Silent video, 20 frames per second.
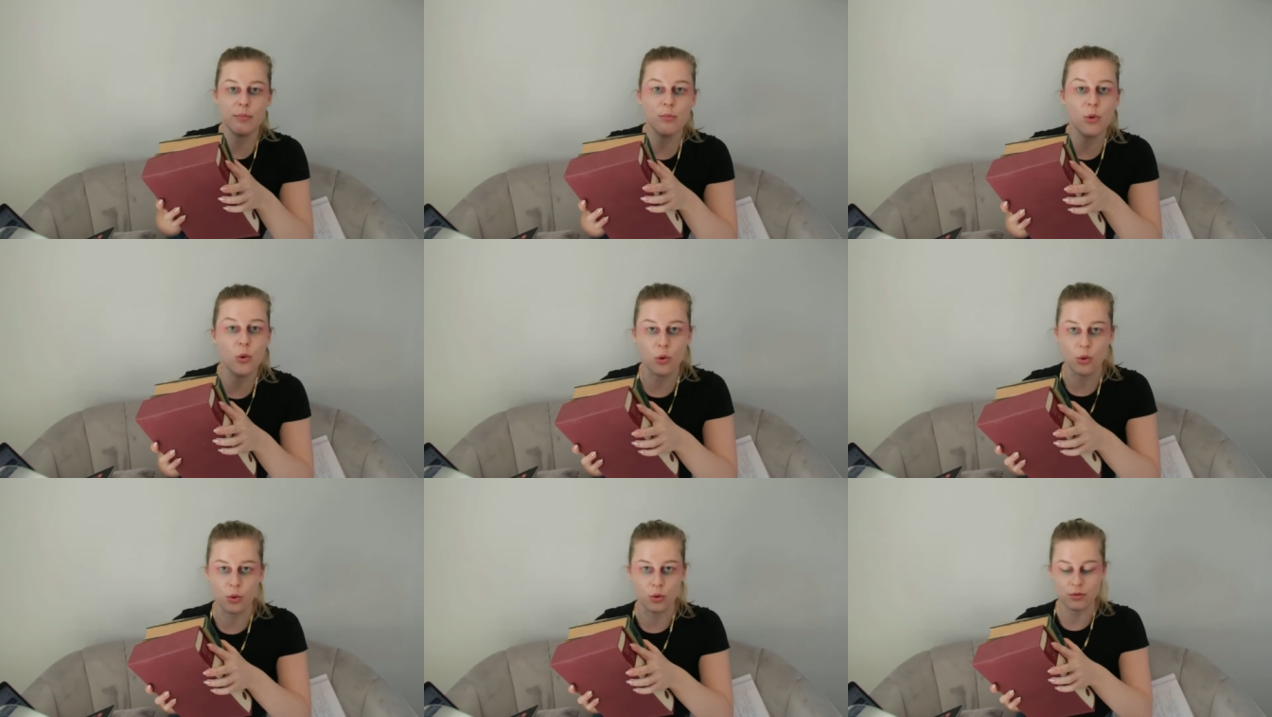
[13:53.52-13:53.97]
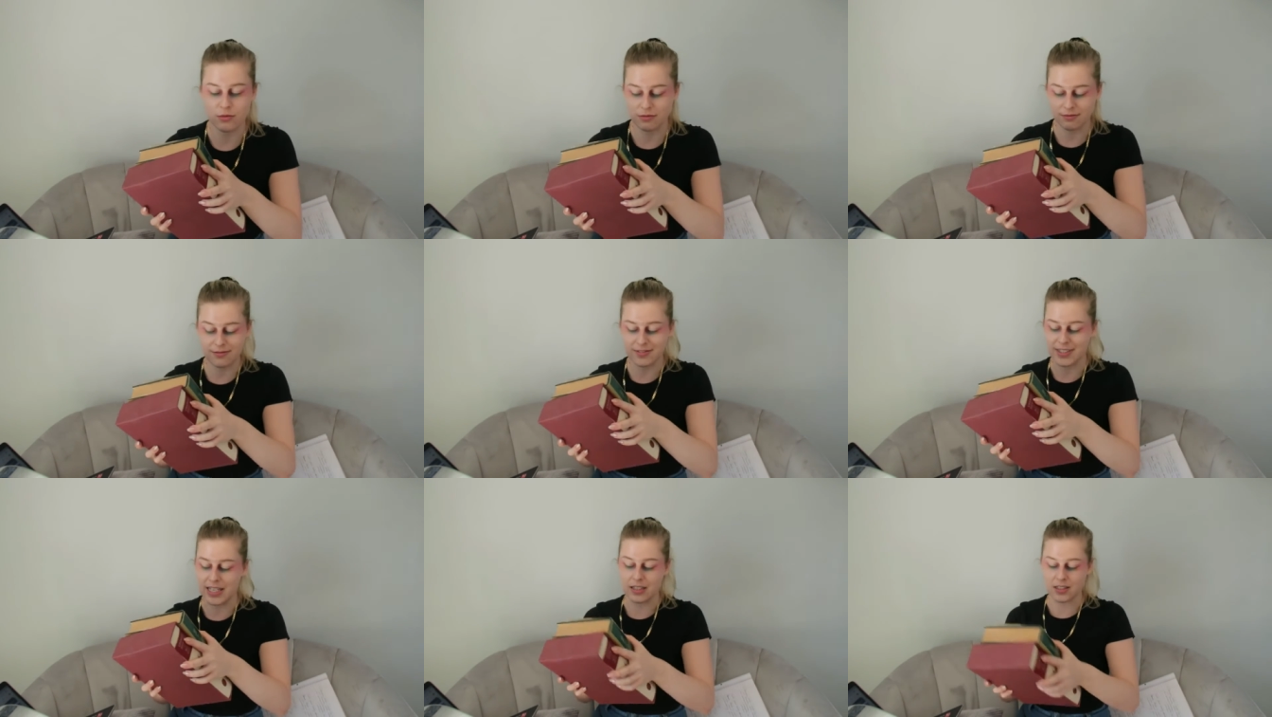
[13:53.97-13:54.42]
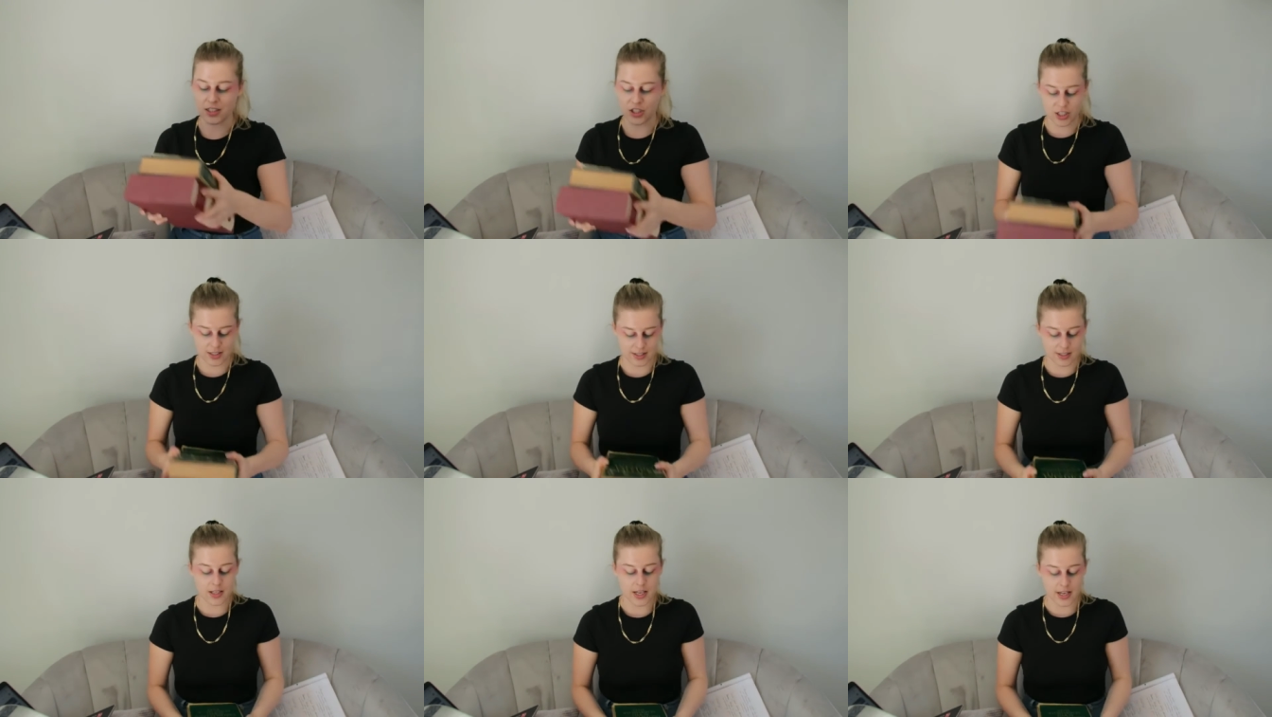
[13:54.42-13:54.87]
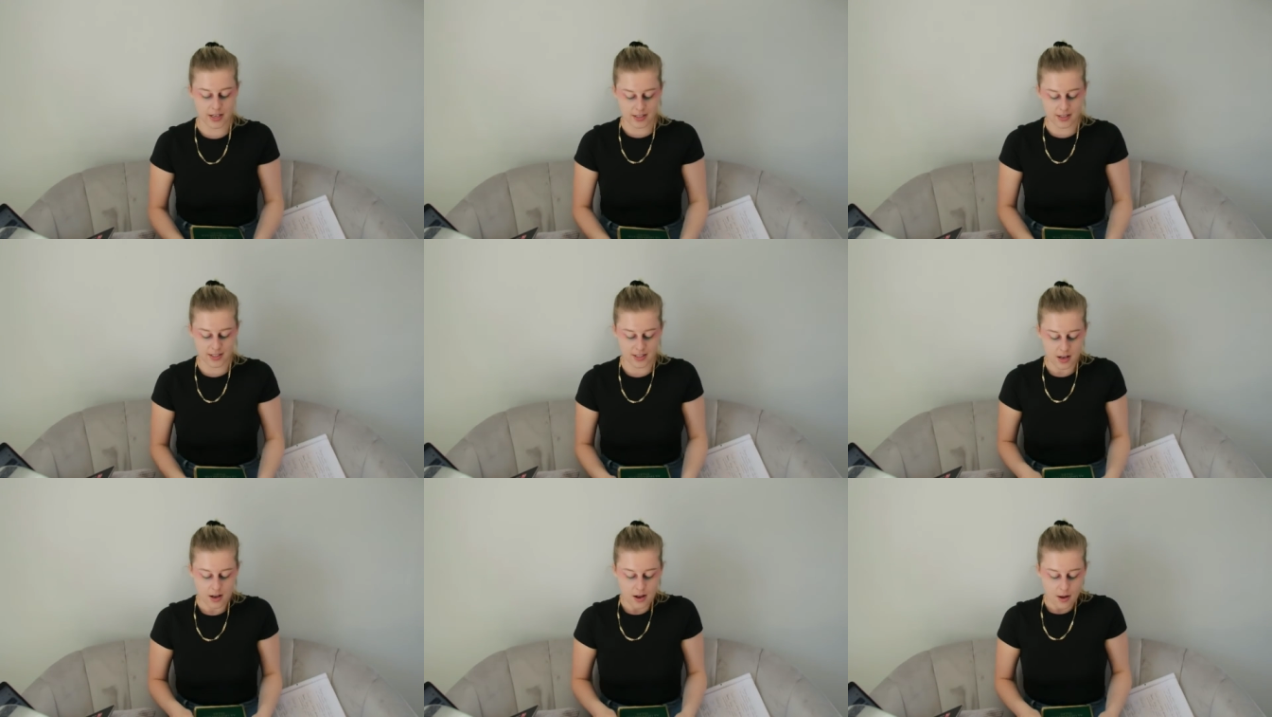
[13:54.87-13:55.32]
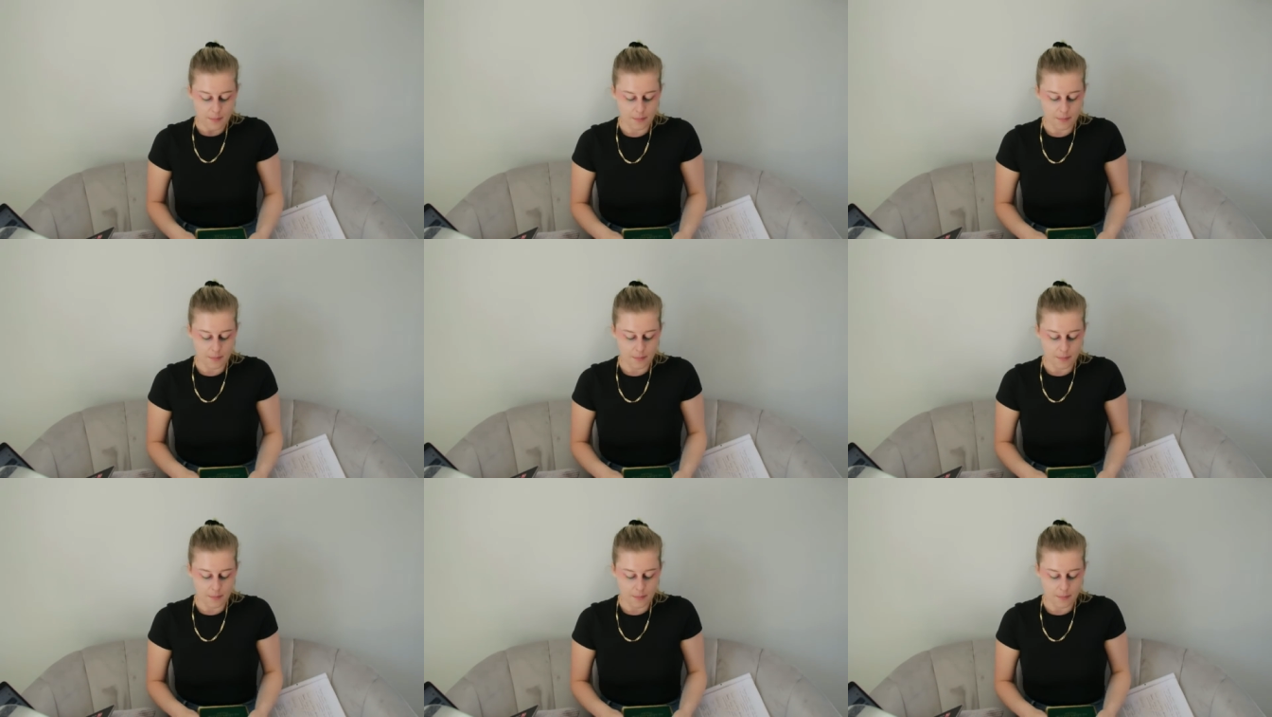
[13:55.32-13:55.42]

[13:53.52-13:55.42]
many more than just this,